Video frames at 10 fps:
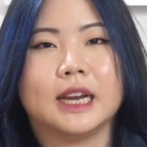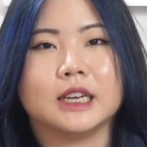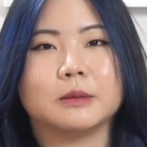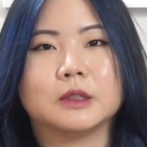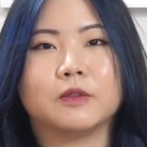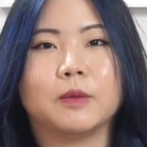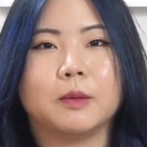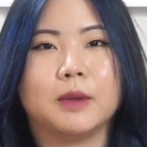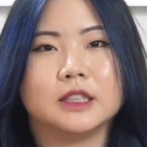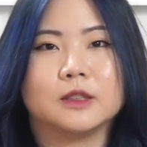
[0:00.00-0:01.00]
items from
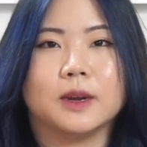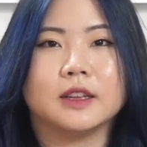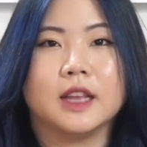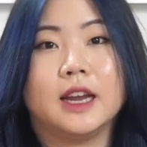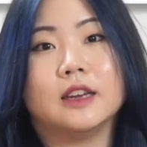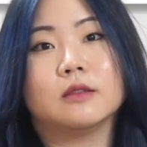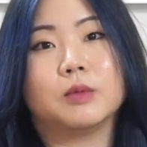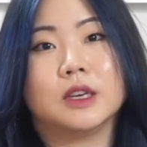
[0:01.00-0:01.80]
the menswear line,